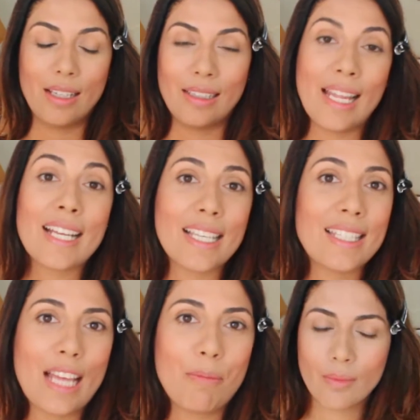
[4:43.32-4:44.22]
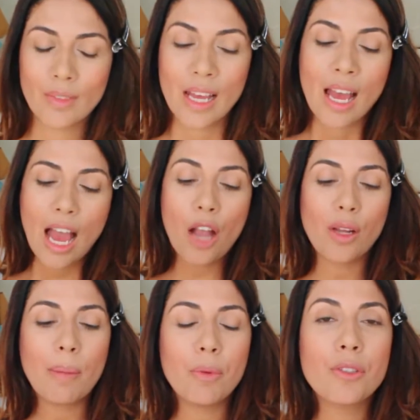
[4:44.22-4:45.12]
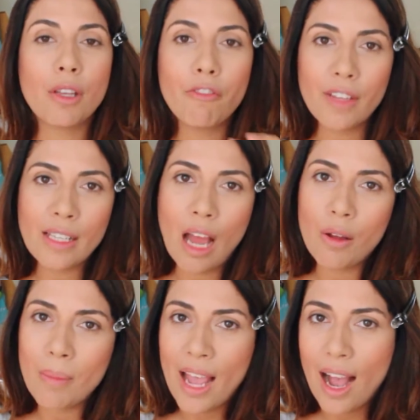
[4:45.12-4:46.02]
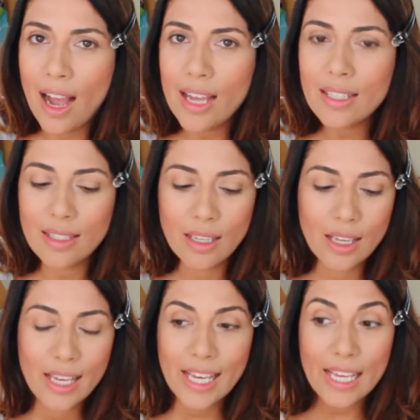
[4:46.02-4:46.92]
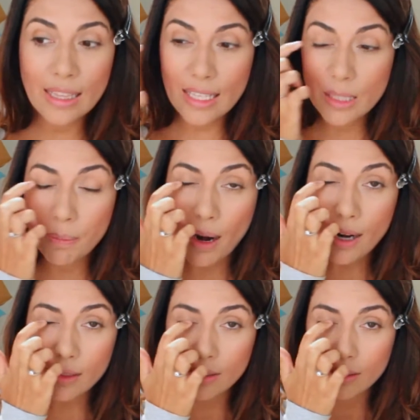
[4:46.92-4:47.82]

Next step, I'm gonna put something now on my eyes in this part,